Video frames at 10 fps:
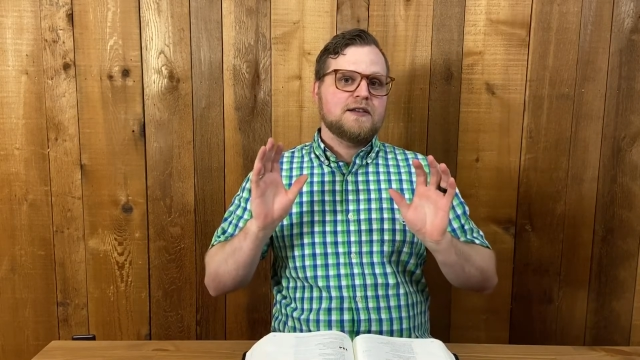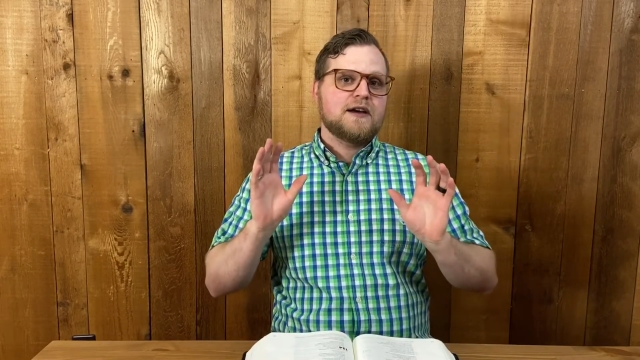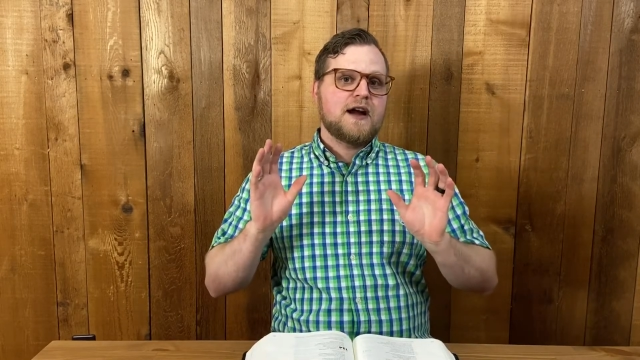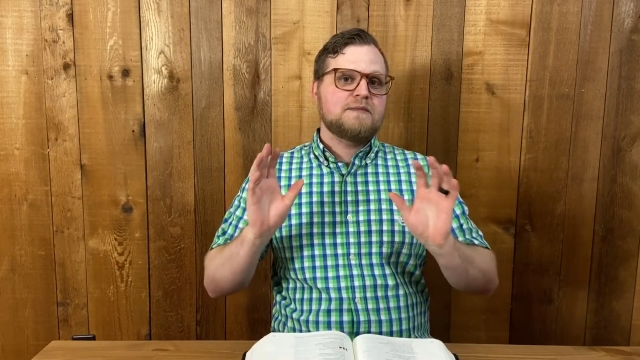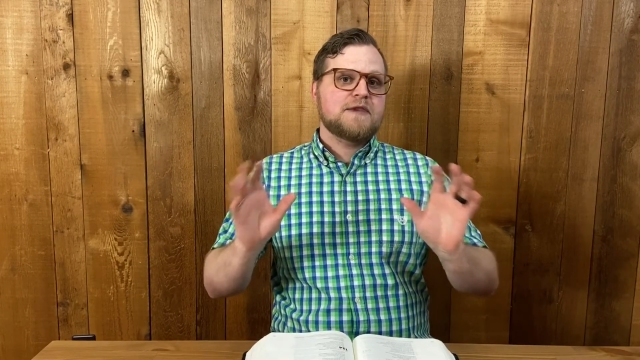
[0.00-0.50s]

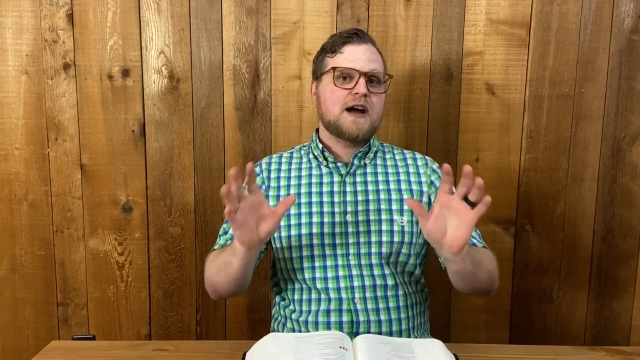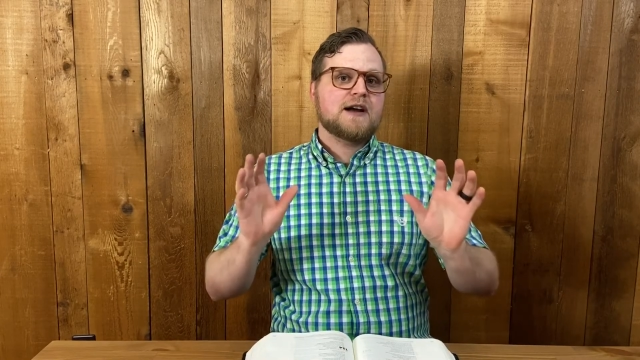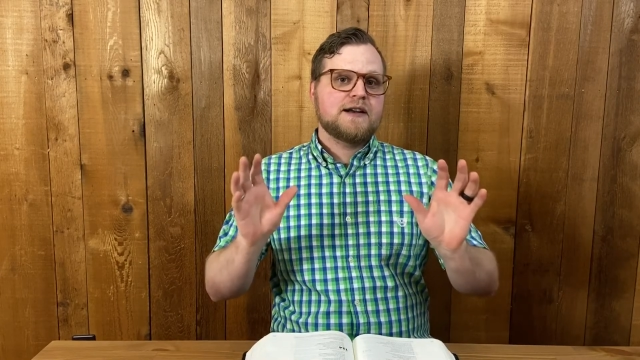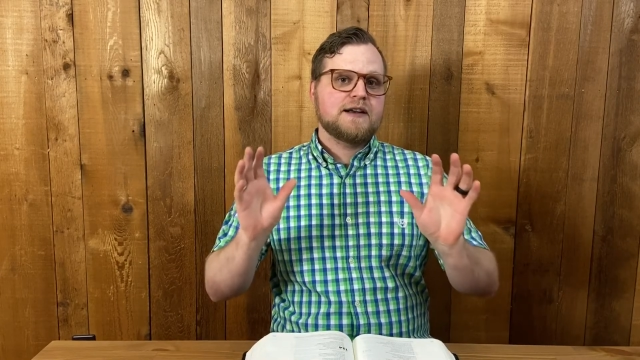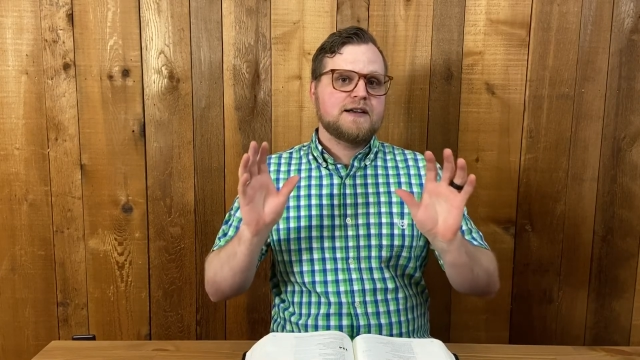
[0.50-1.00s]
I'm not
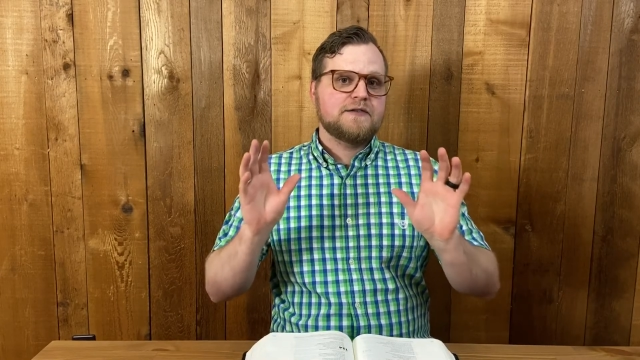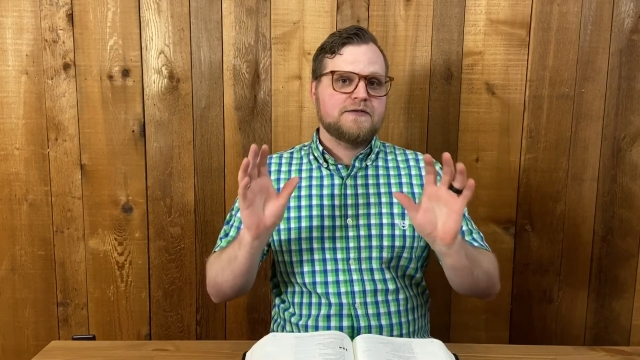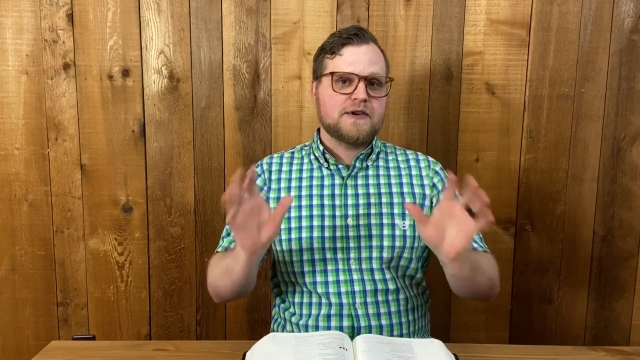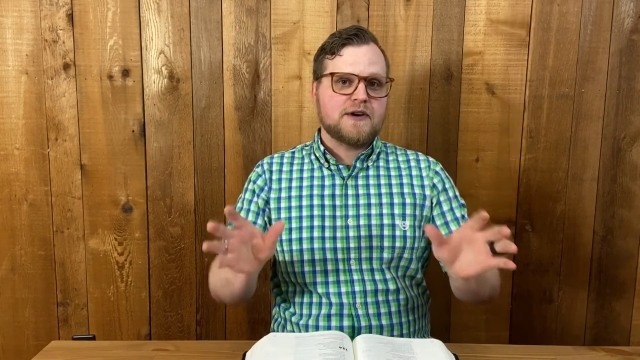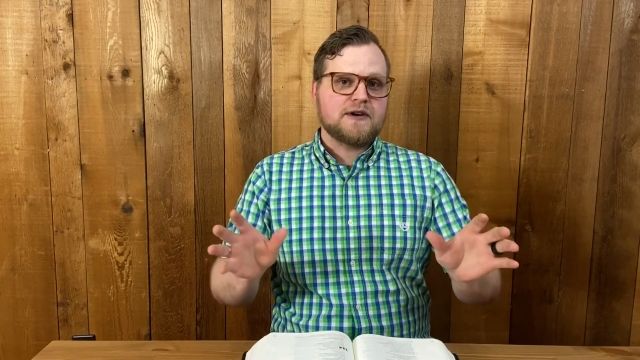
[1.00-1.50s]
going to get
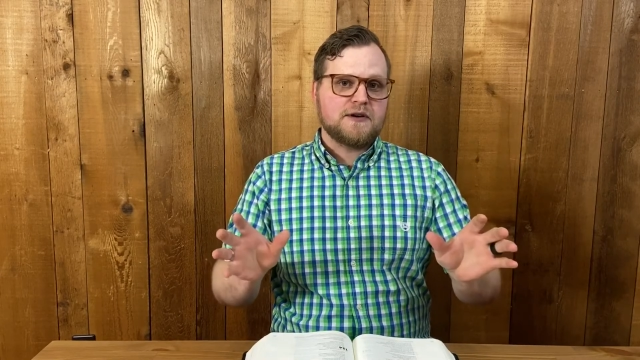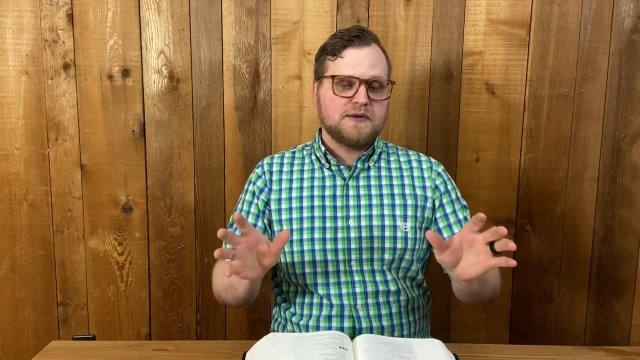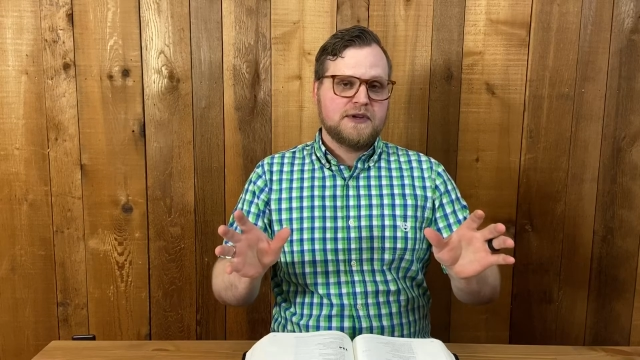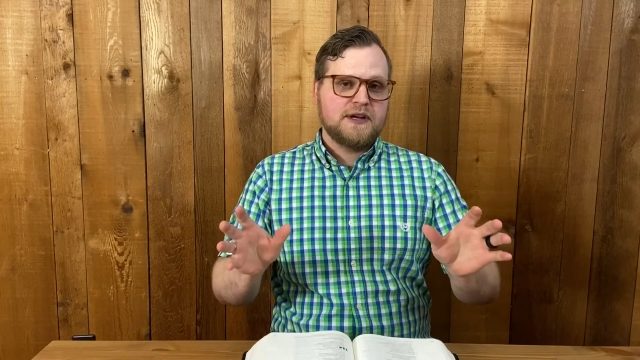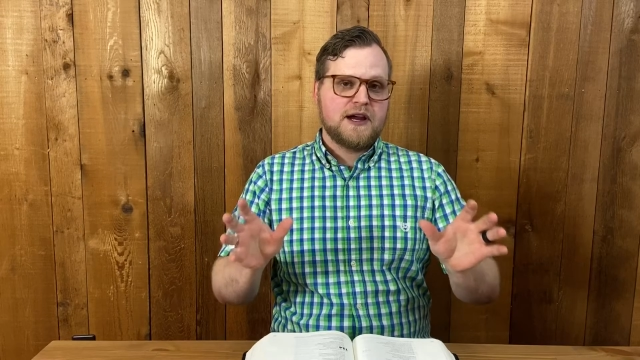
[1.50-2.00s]

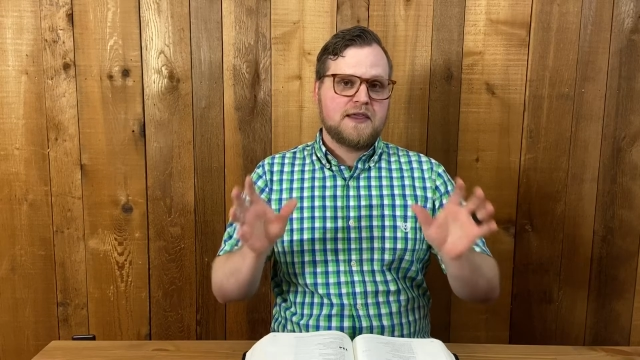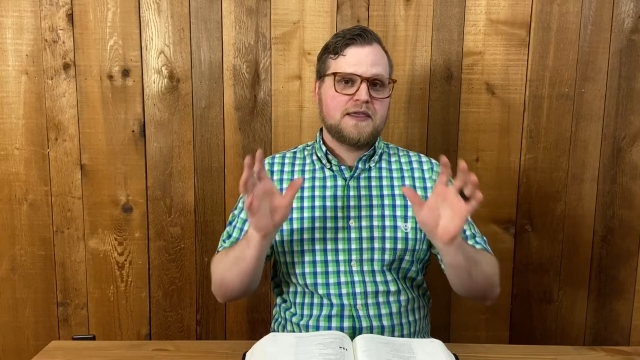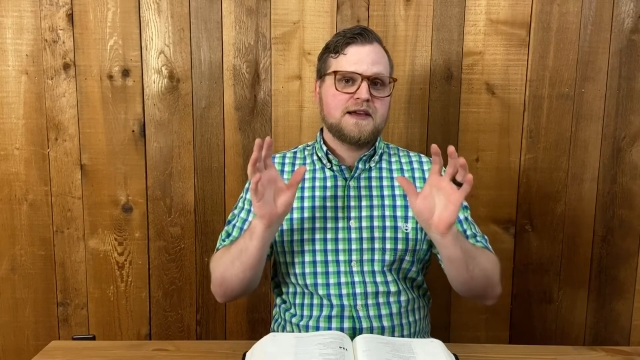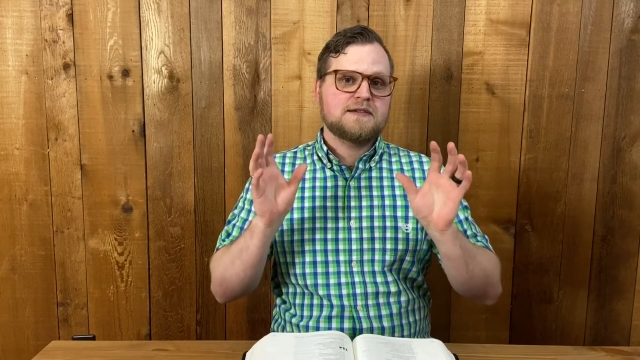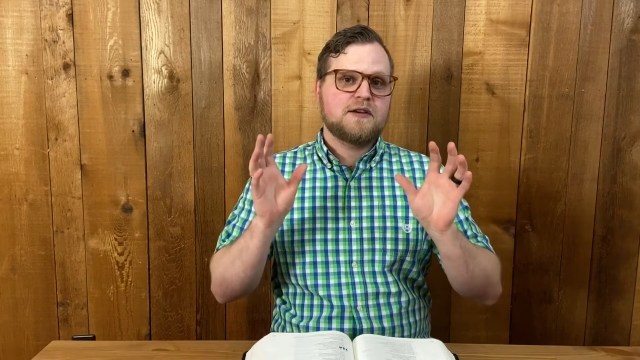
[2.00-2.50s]
involved in
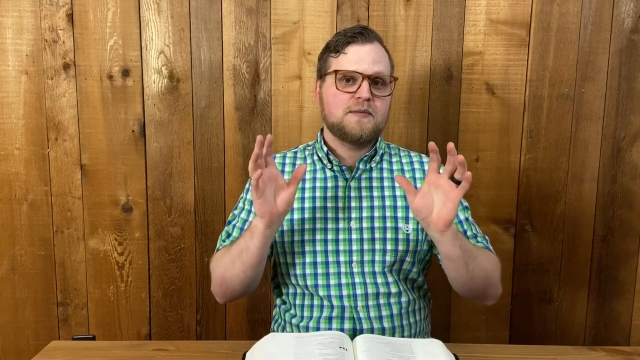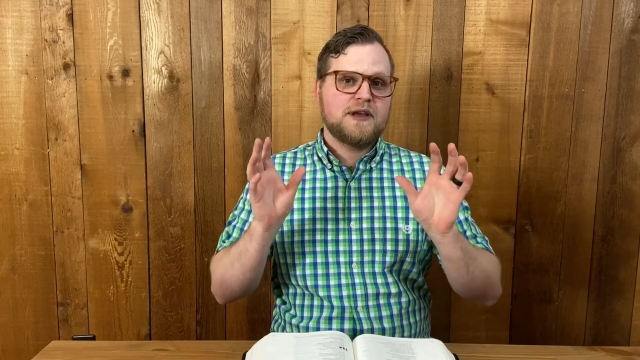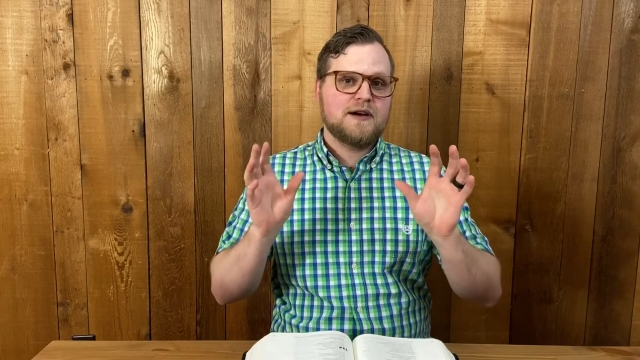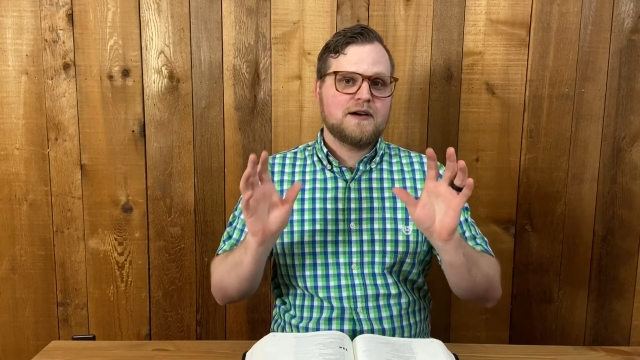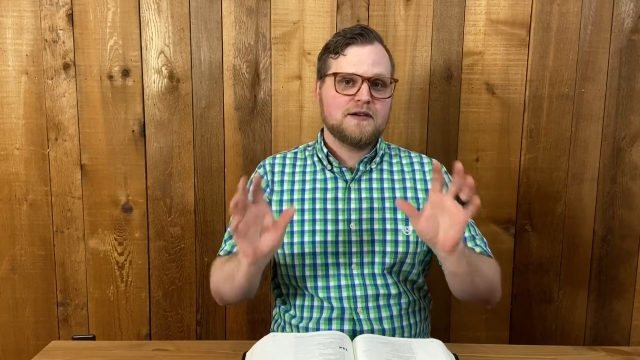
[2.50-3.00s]
things that are
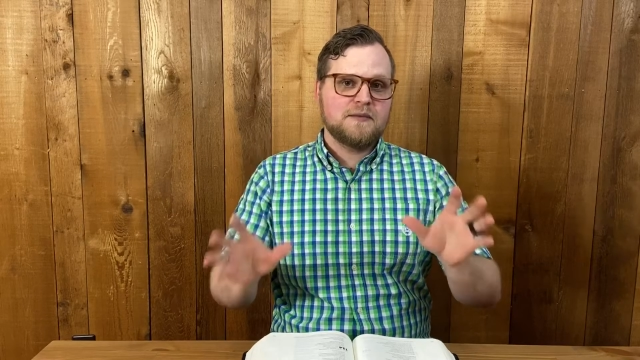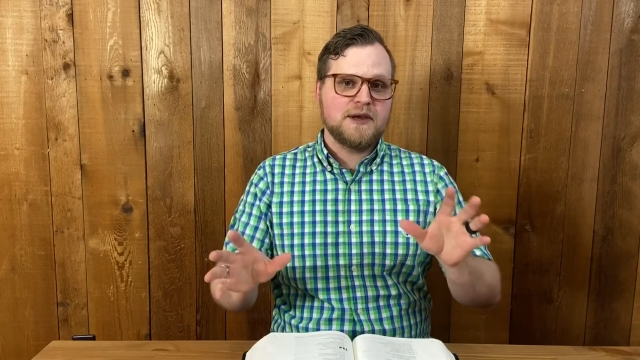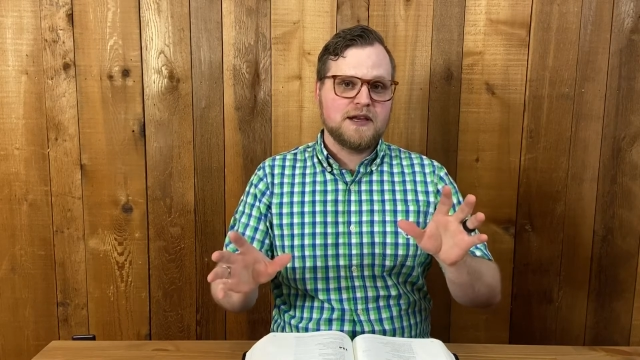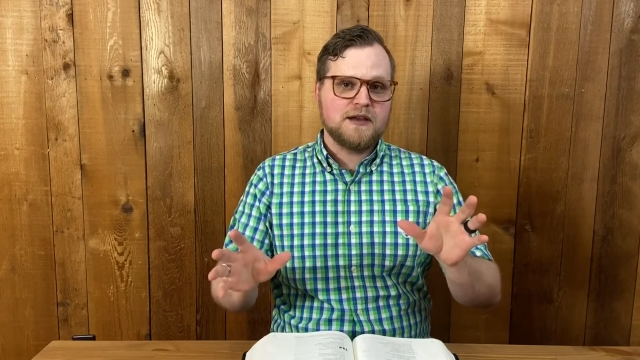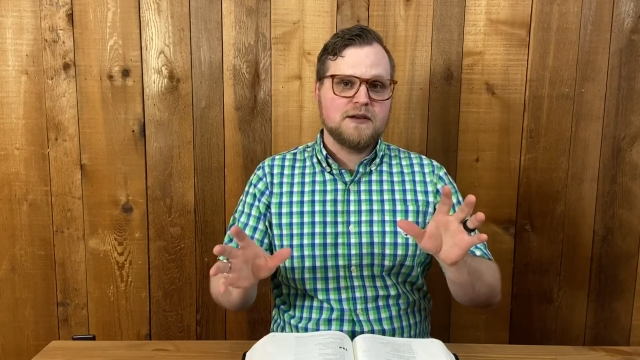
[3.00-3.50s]
beyond
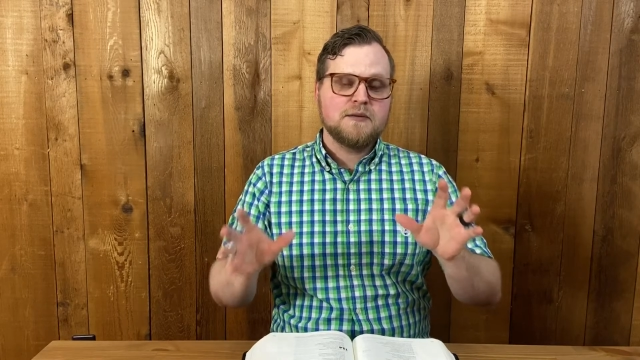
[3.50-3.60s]
me.